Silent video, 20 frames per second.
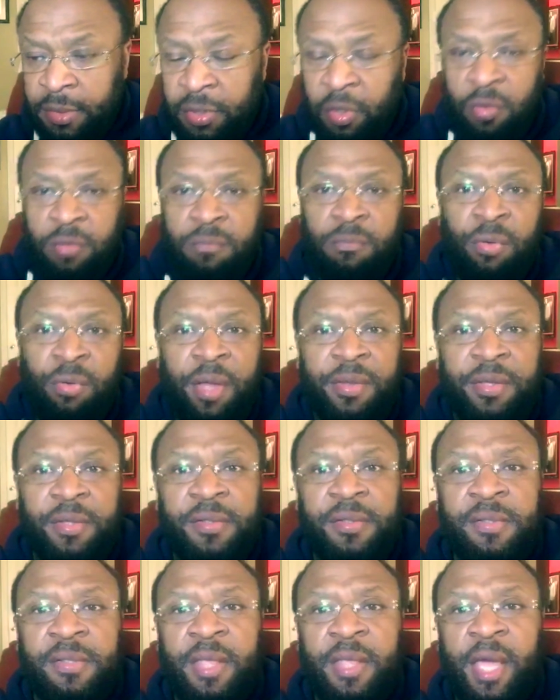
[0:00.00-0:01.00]
certain
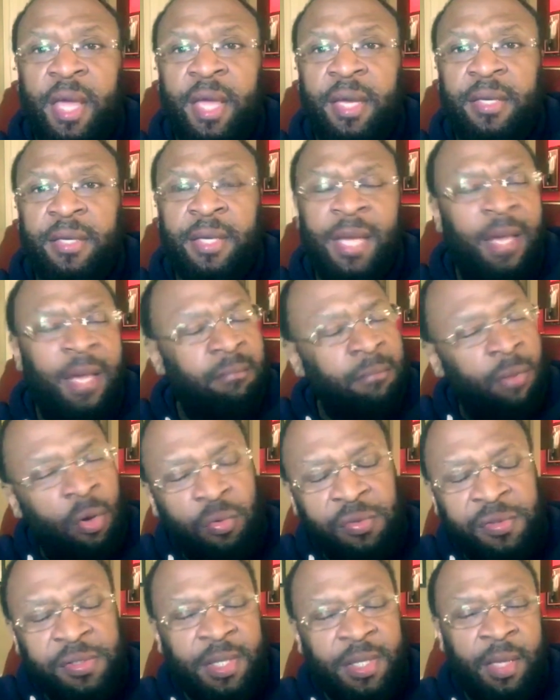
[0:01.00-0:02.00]
brothers that, not
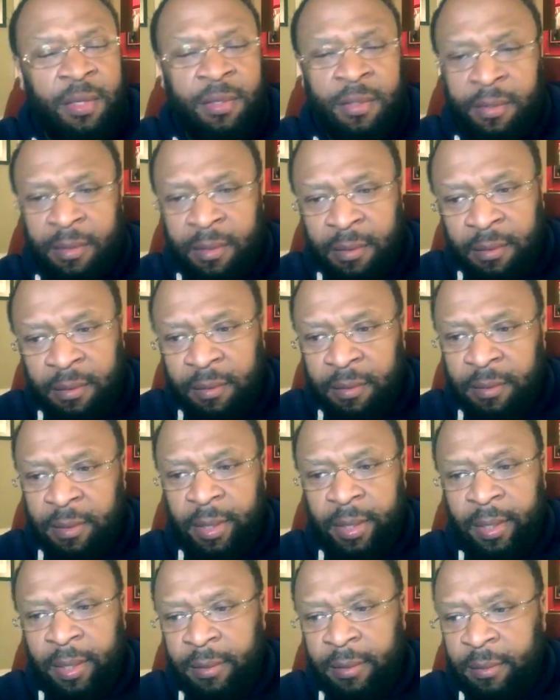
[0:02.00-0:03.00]
most now,
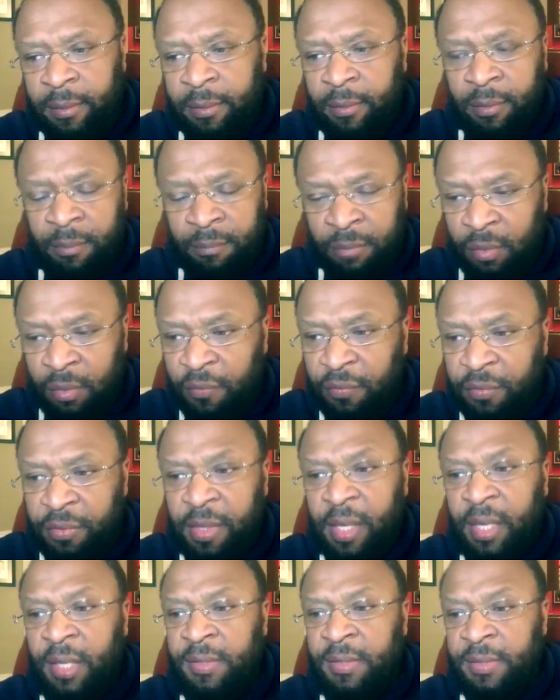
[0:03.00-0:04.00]
the you know, the beautiful
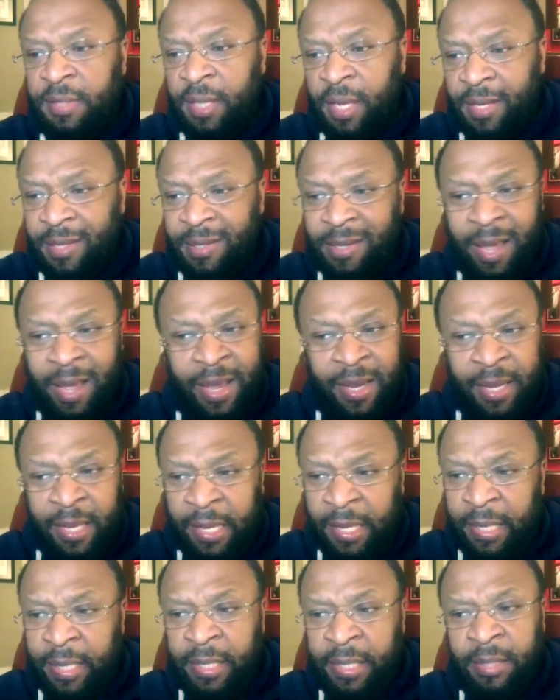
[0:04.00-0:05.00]
thing is that
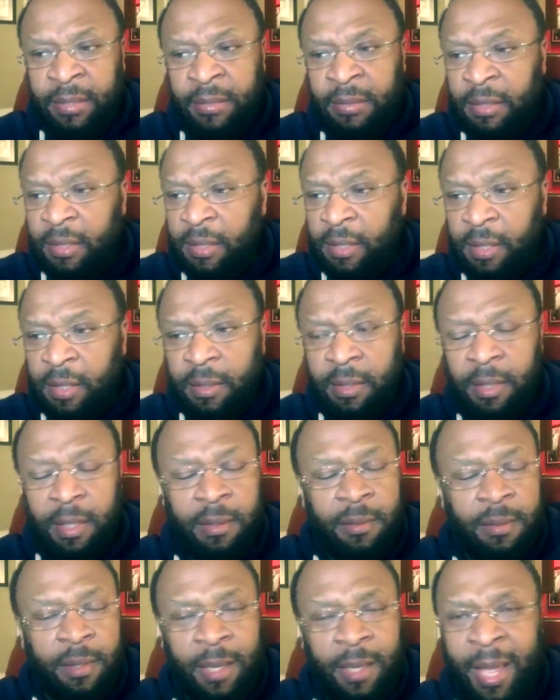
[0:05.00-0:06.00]

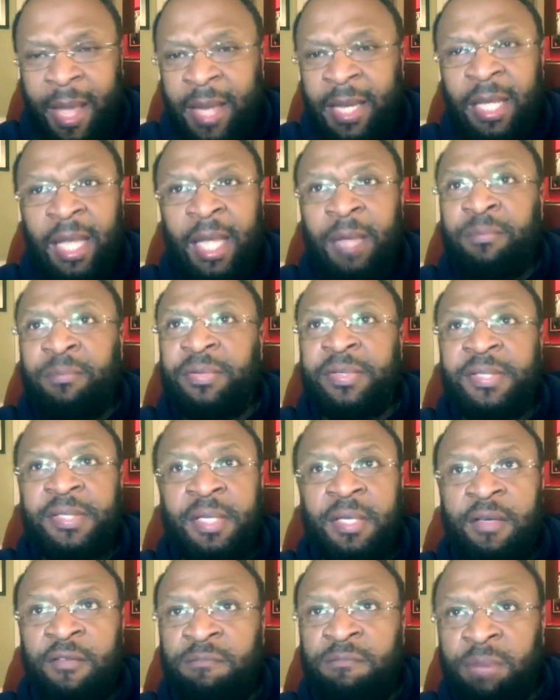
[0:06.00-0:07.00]

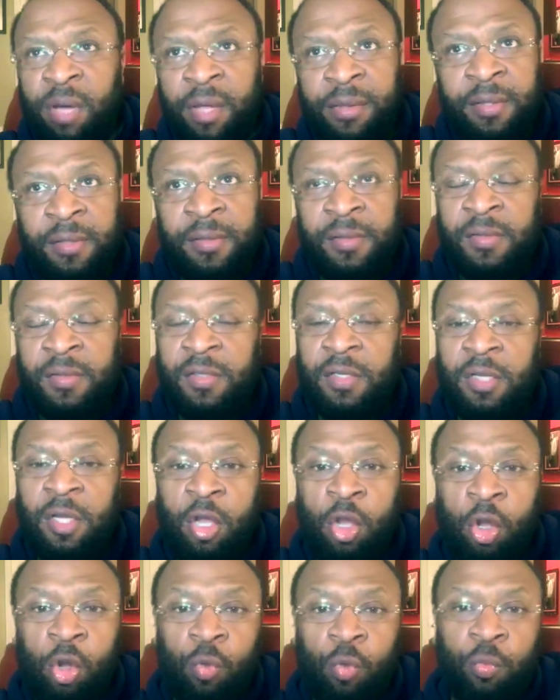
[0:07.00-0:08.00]
98% of brothers
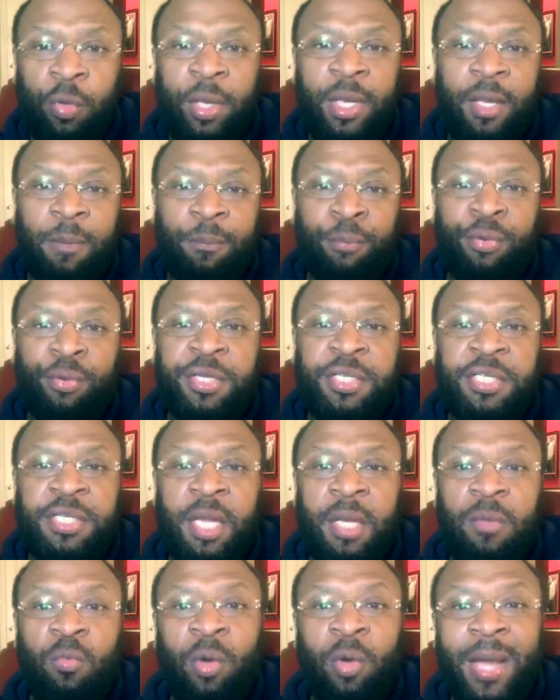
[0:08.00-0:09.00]
really
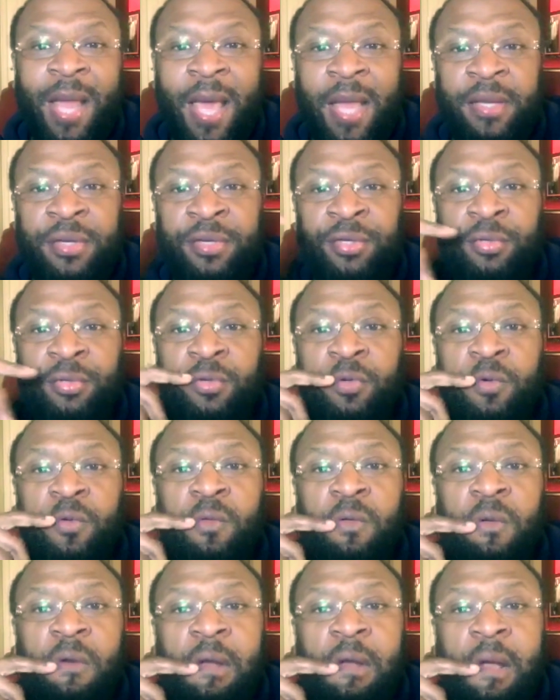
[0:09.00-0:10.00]
appreciate what I do